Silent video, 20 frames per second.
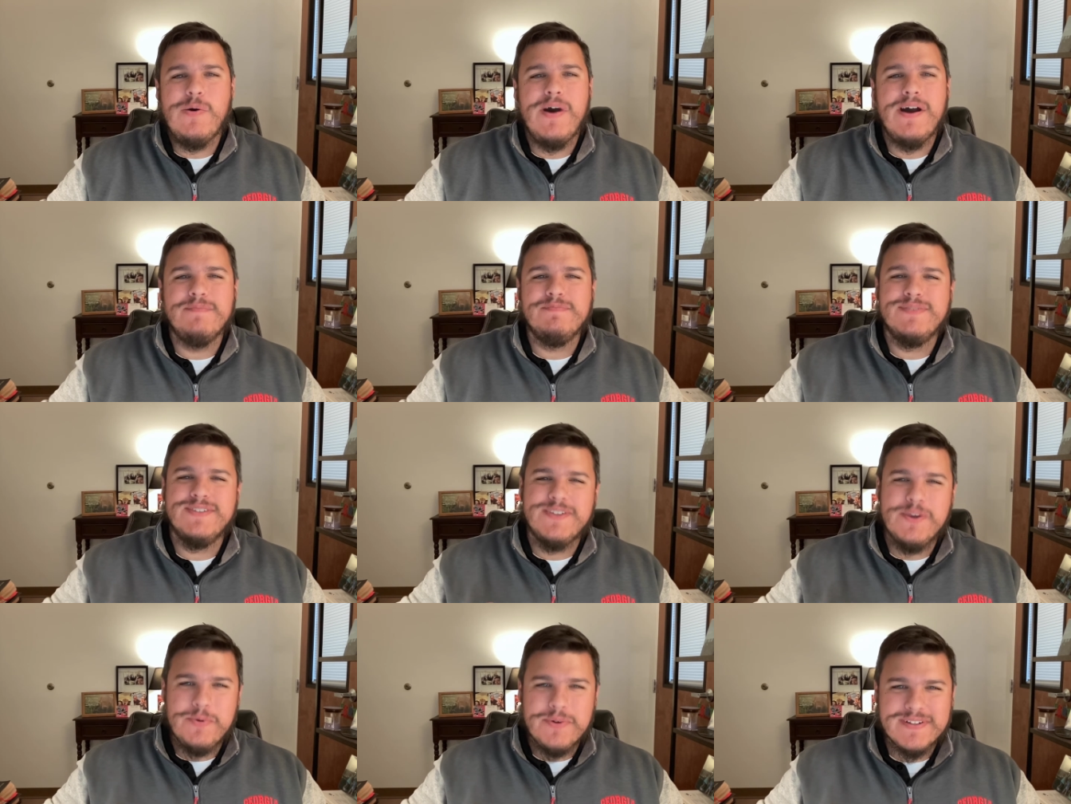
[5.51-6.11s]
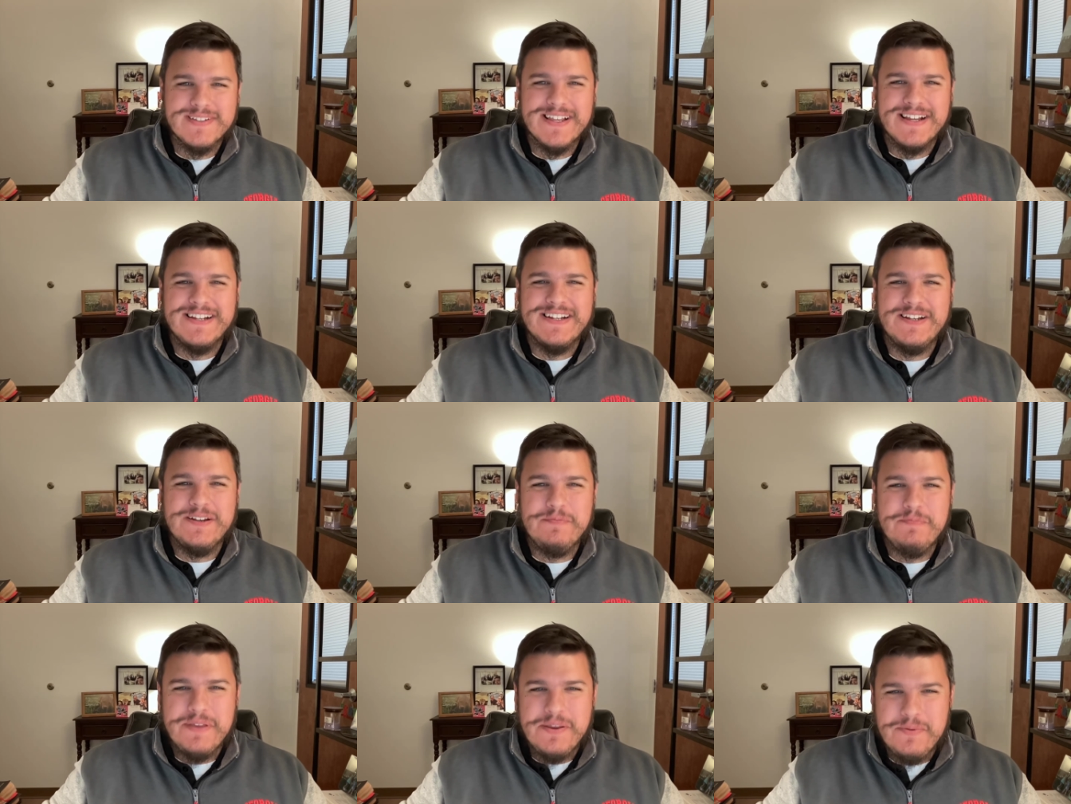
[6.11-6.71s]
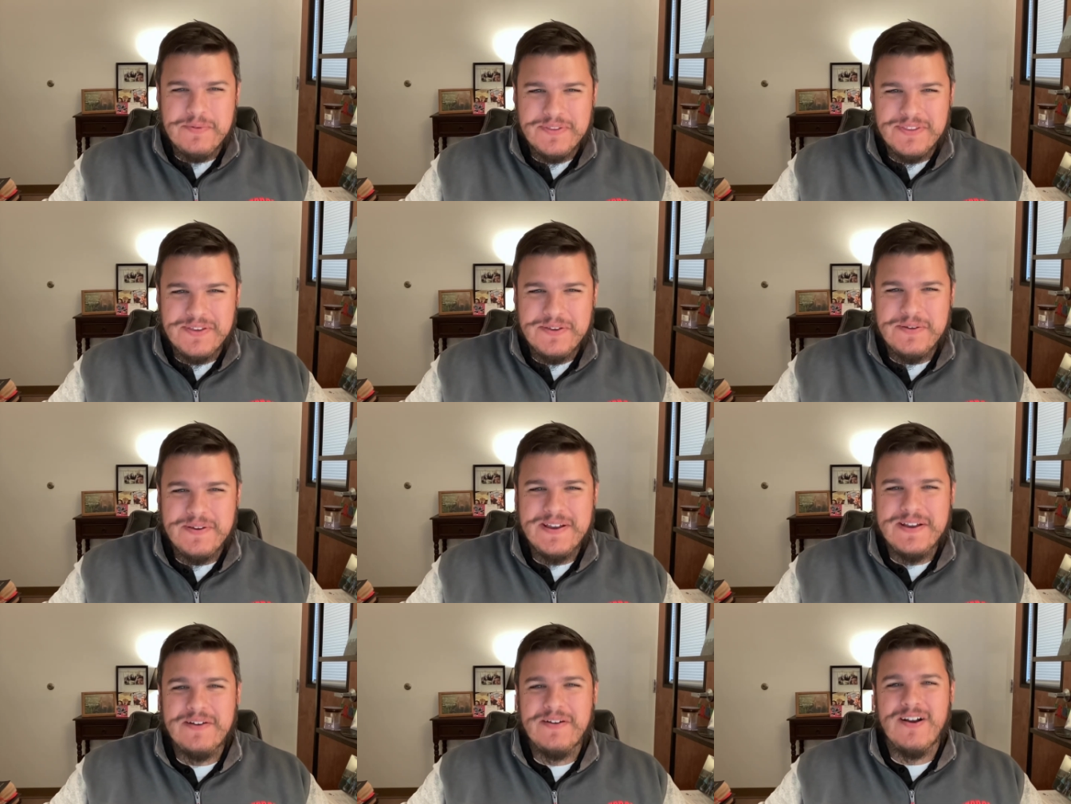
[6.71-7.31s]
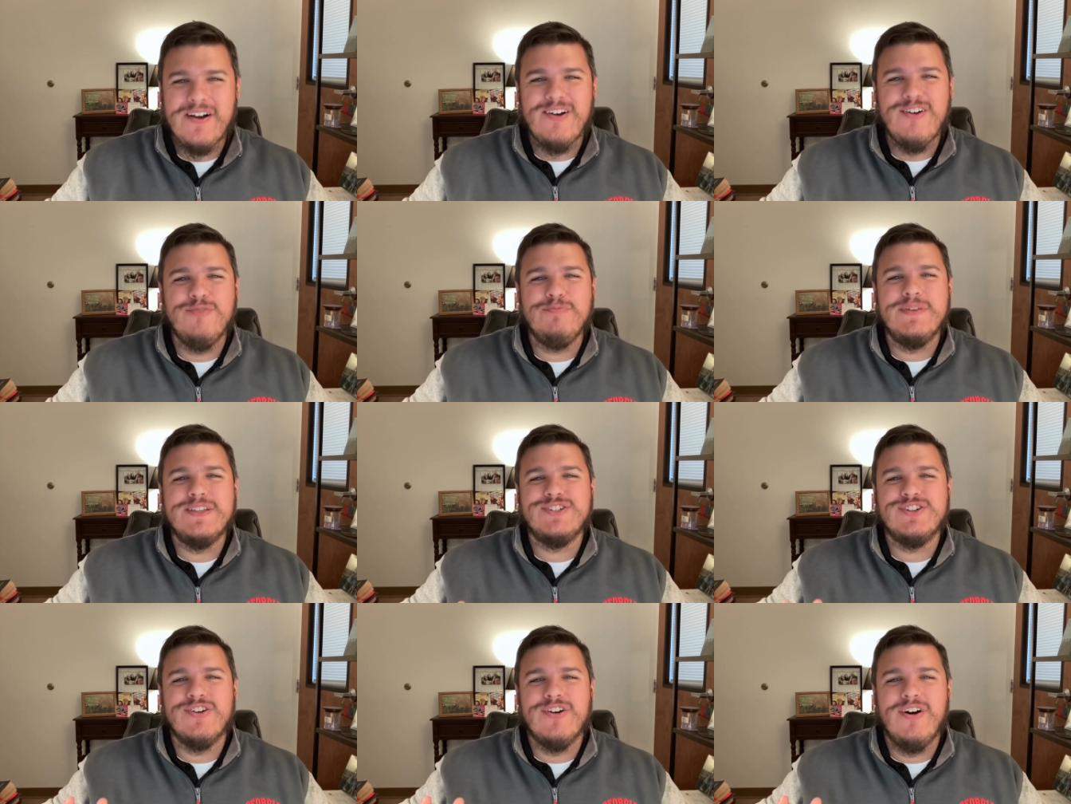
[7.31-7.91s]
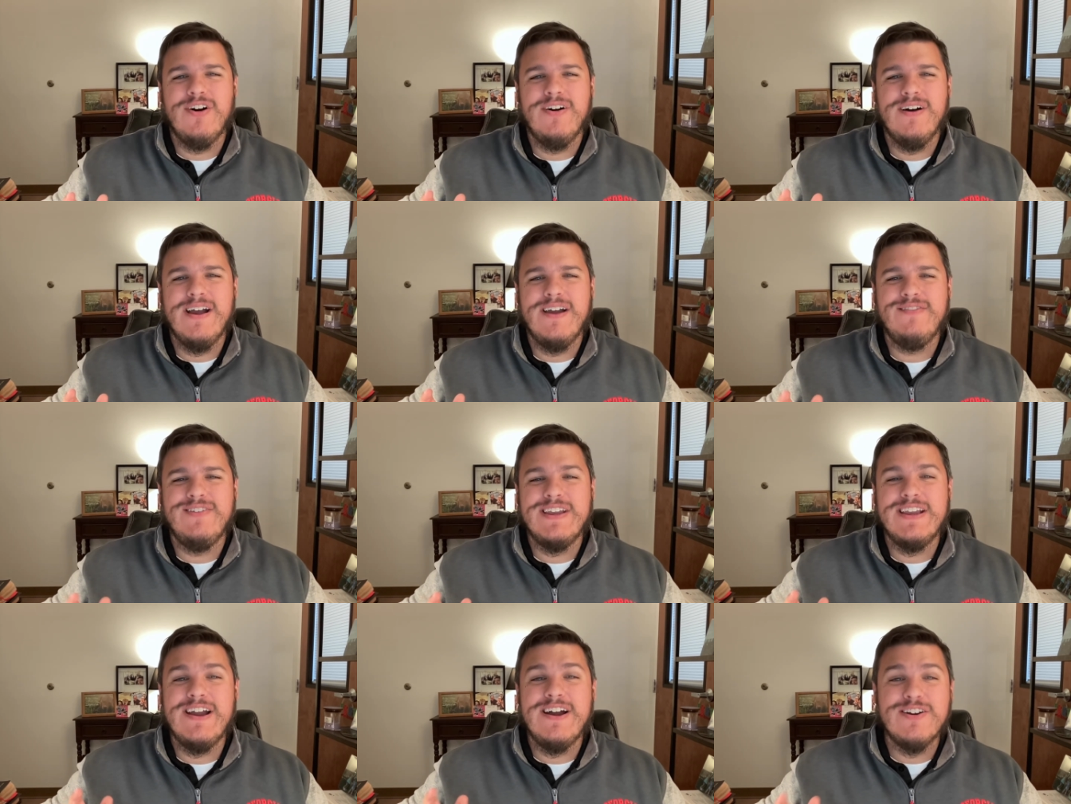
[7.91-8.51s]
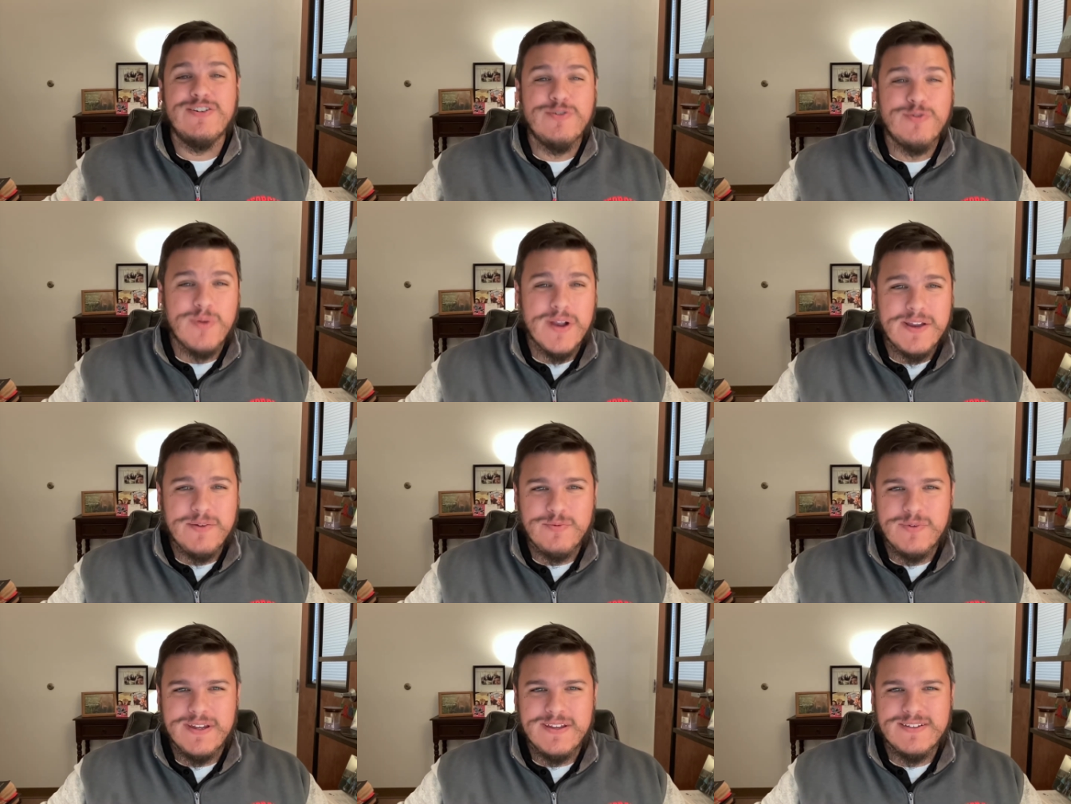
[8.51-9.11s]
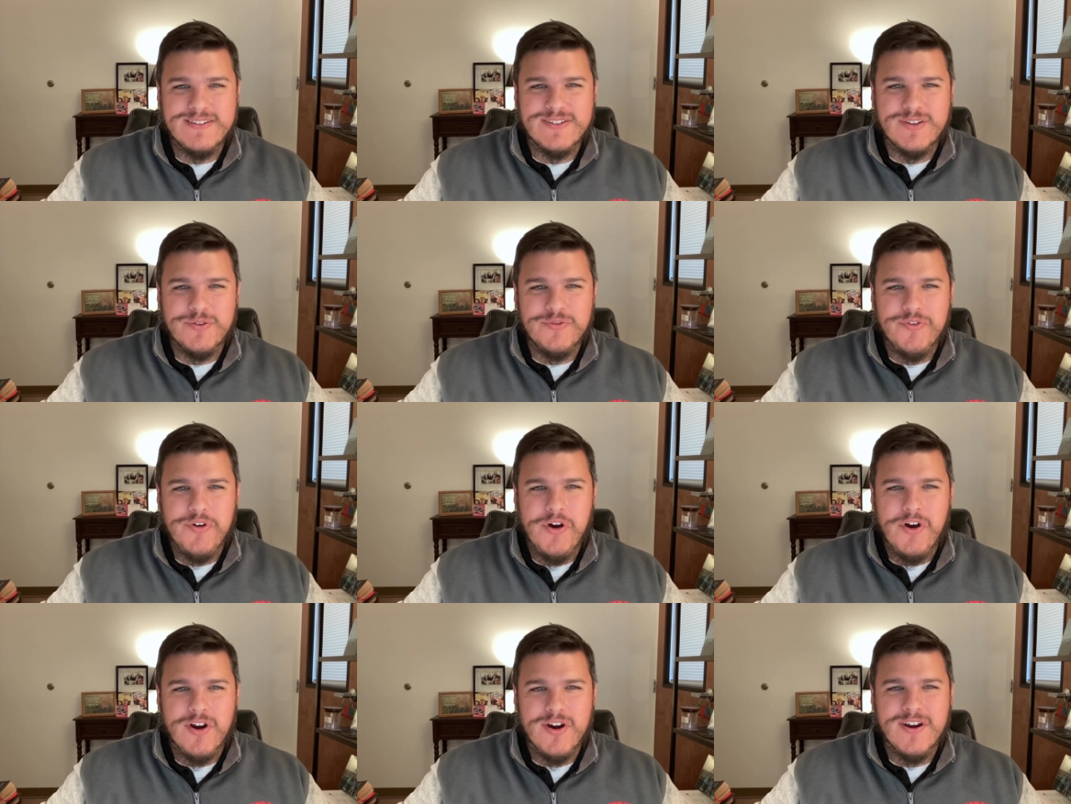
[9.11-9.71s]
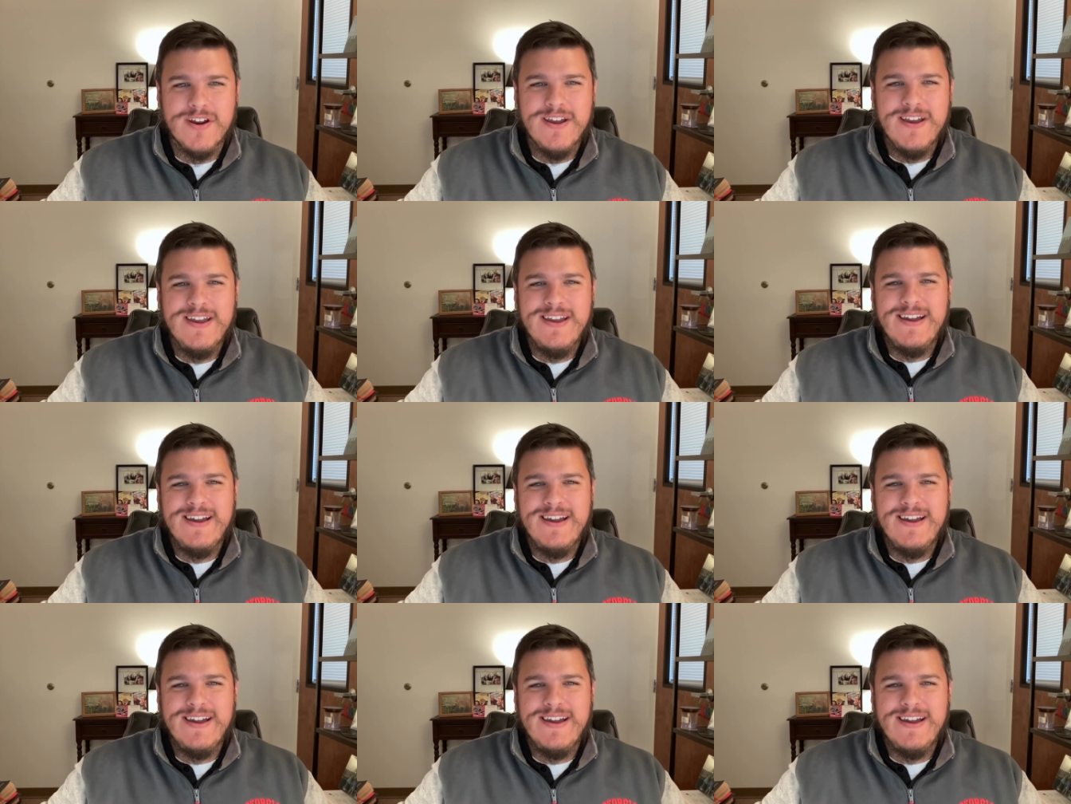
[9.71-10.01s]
I'm so excited to be with you here. I hope that you're all having a great week so far.